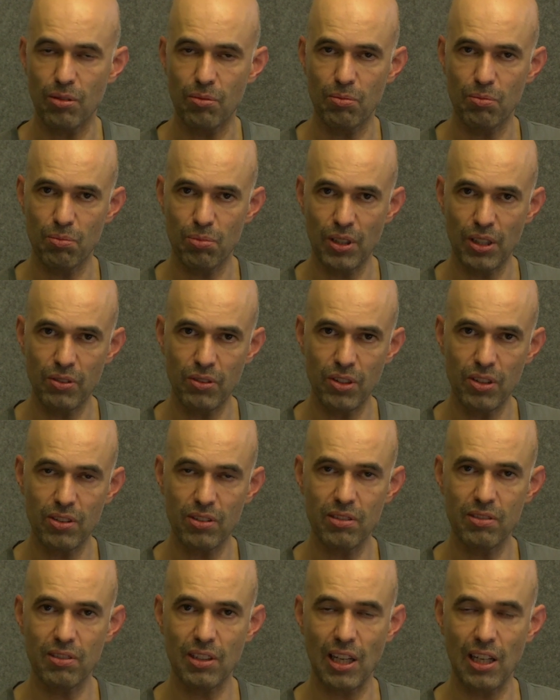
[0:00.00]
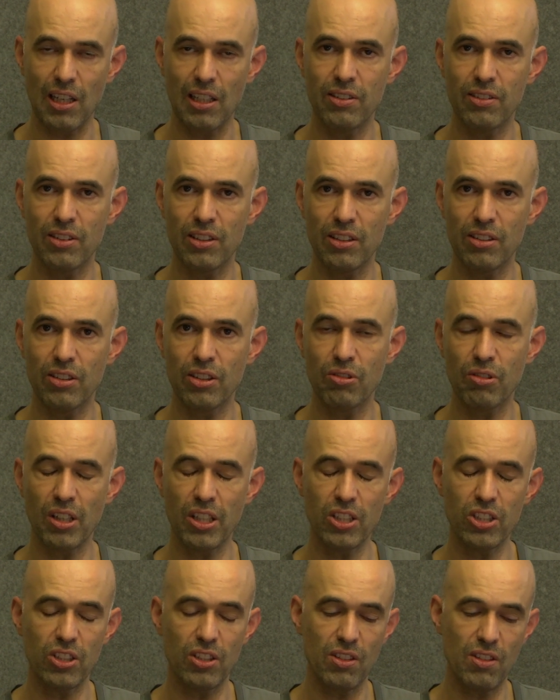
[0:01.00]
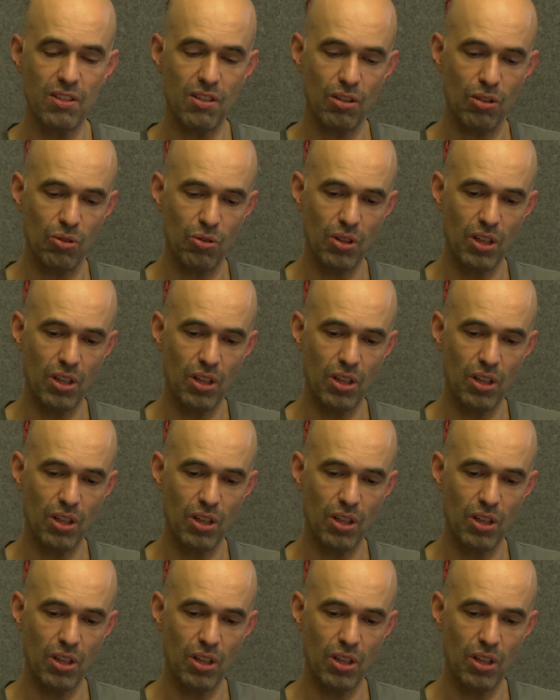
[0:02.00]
previous calendar integration. So